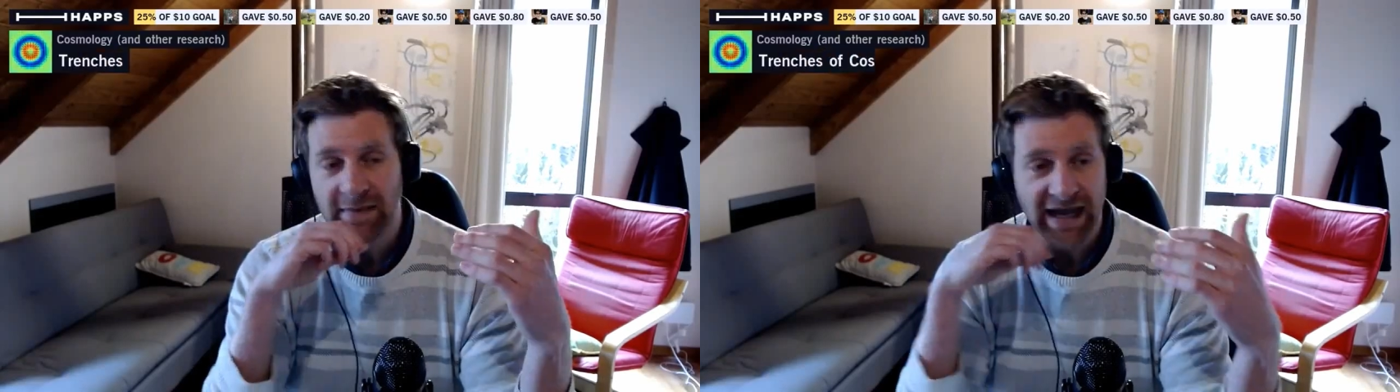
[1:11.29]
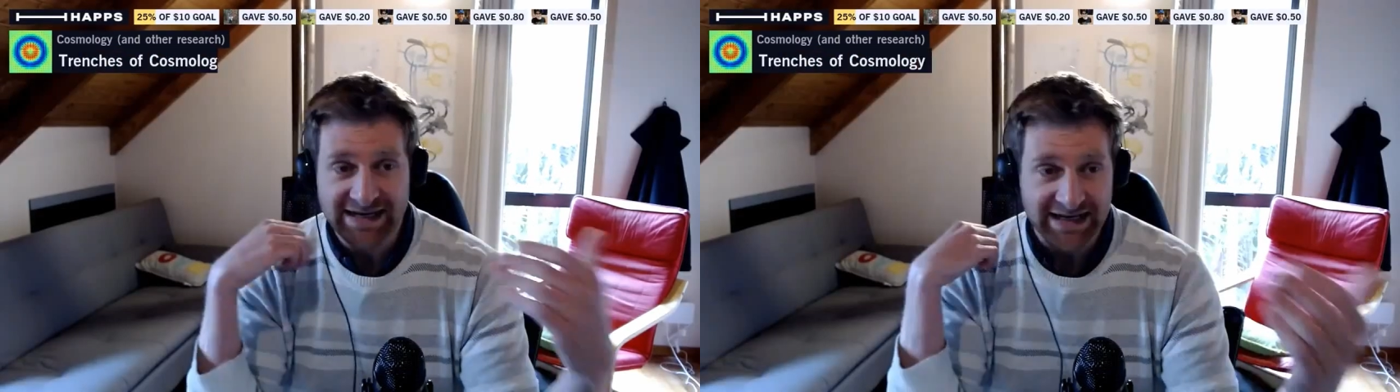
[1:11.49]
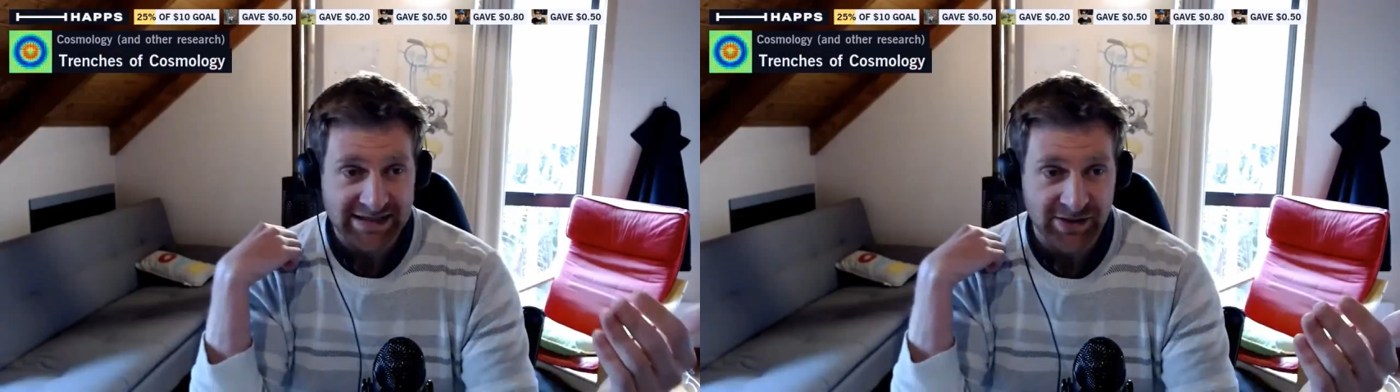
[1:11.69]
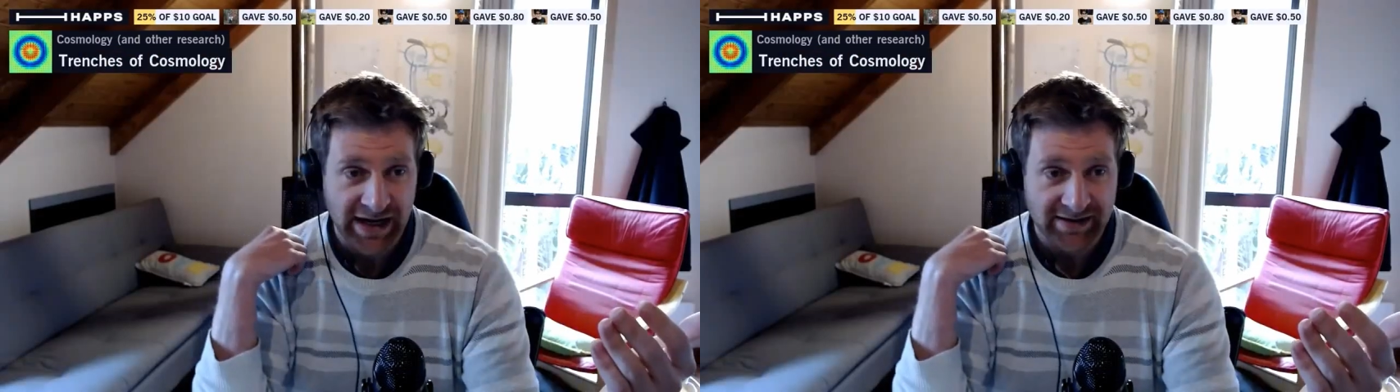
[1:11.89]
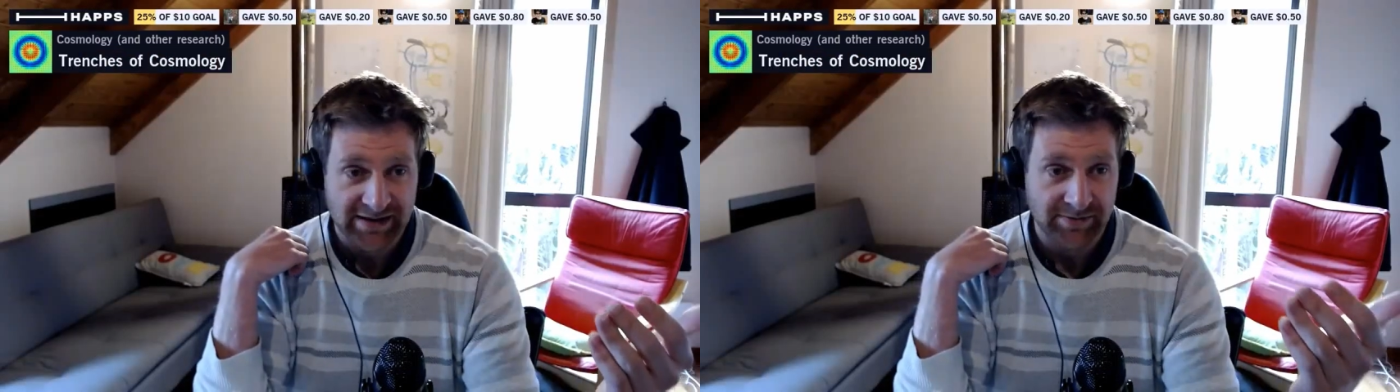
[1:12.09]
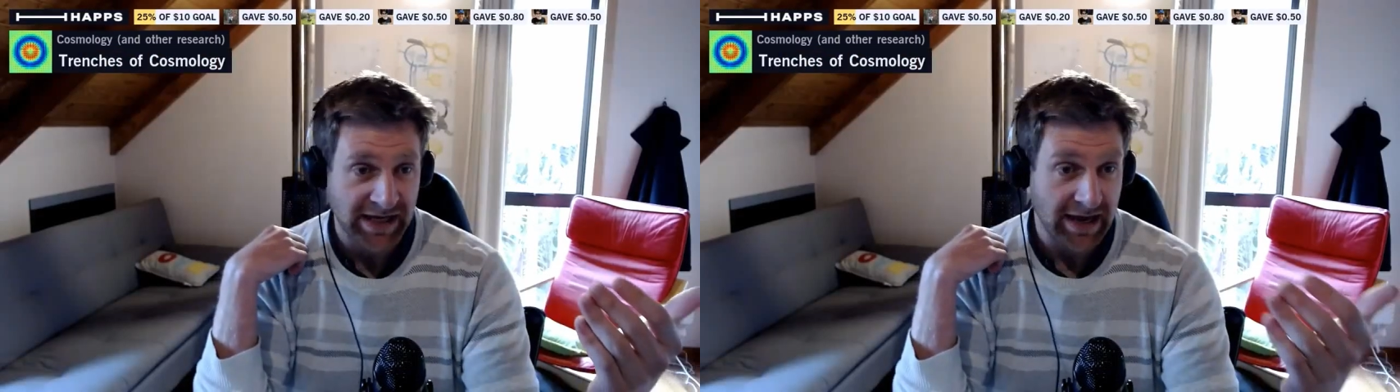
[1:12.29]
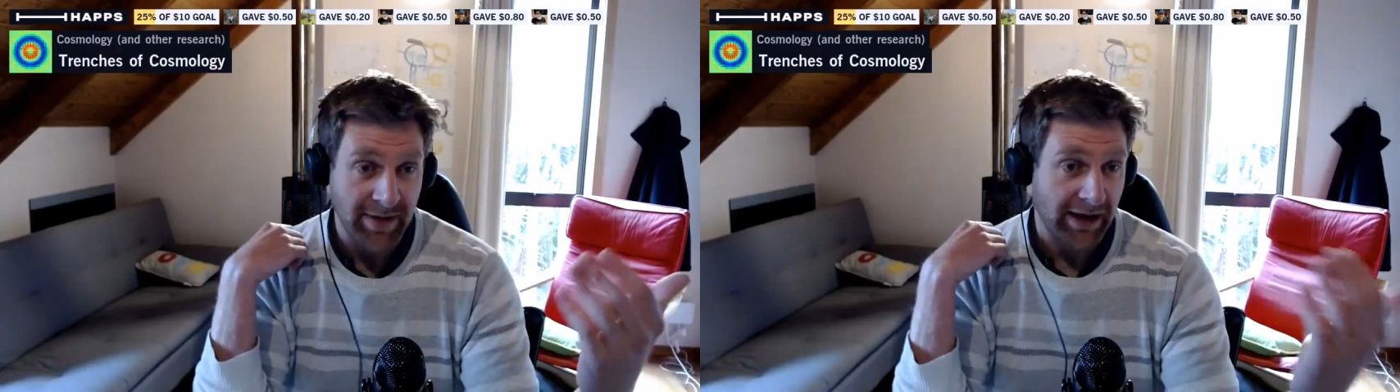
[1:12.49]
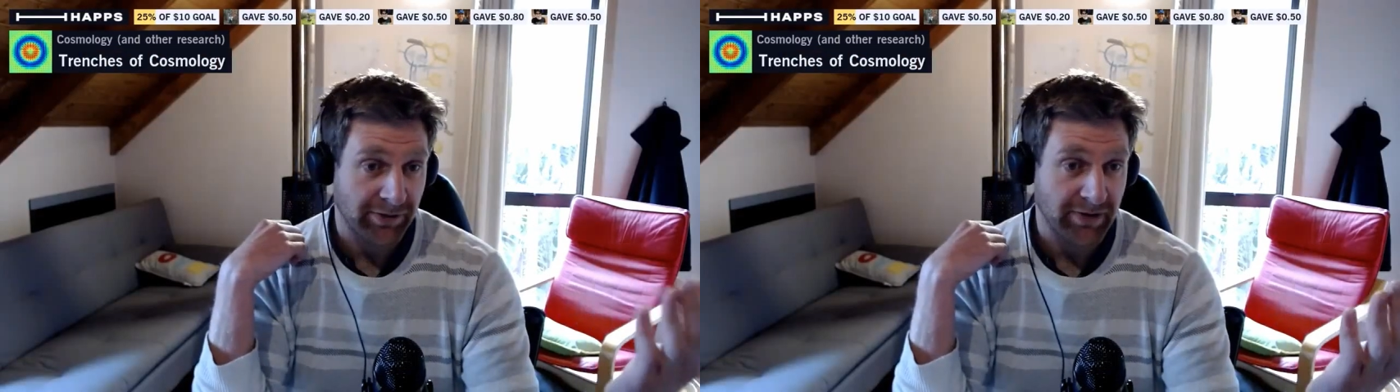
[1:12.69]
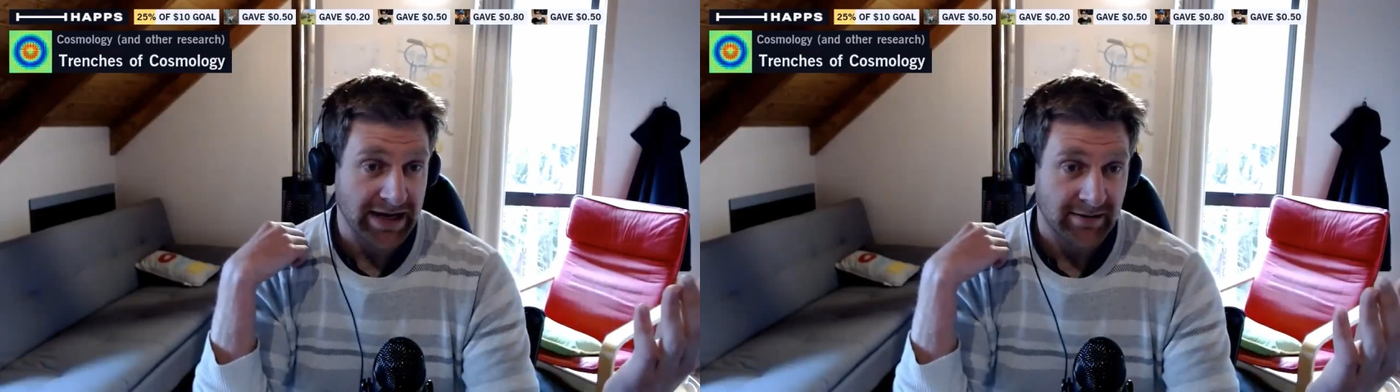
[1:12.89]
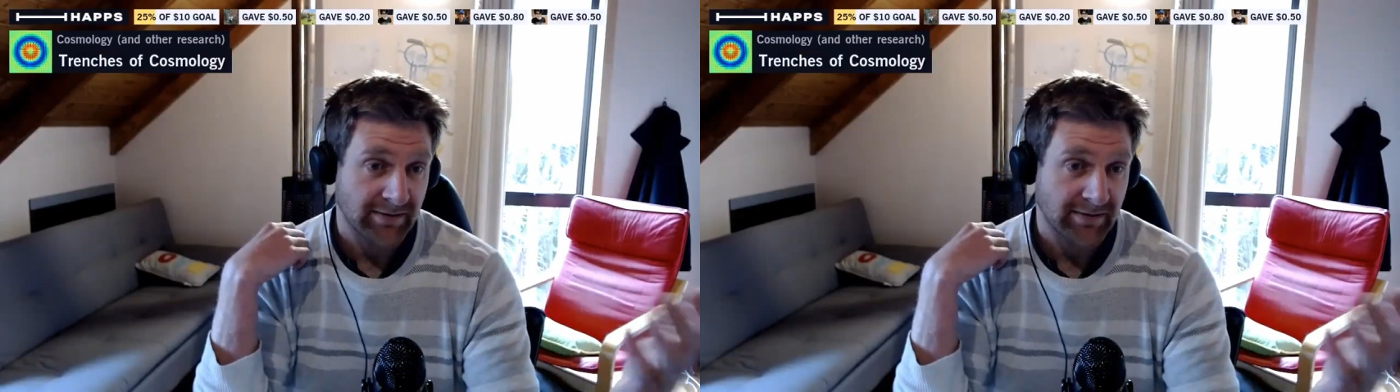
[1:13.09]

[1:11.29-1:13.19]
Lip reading: and does turn out to be about 3.